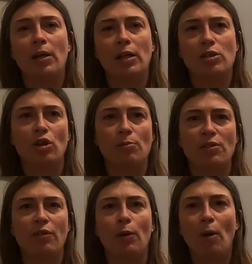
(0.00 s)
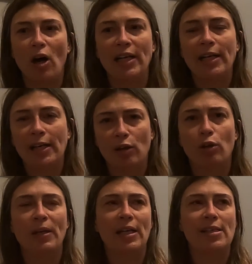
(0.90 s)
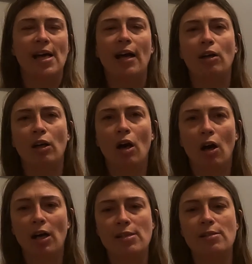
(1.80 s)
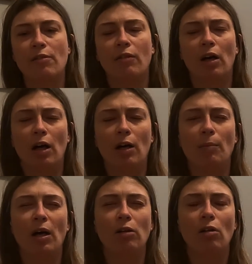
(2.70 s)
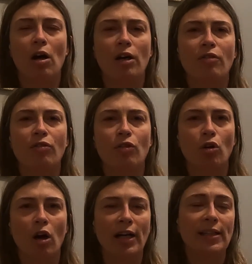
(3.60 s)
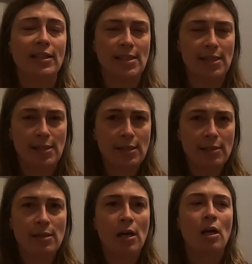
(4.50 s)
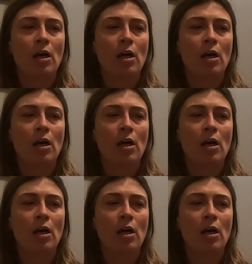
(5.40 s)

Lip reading: in terms of our body either, because that could cause a lot of chronic diseases.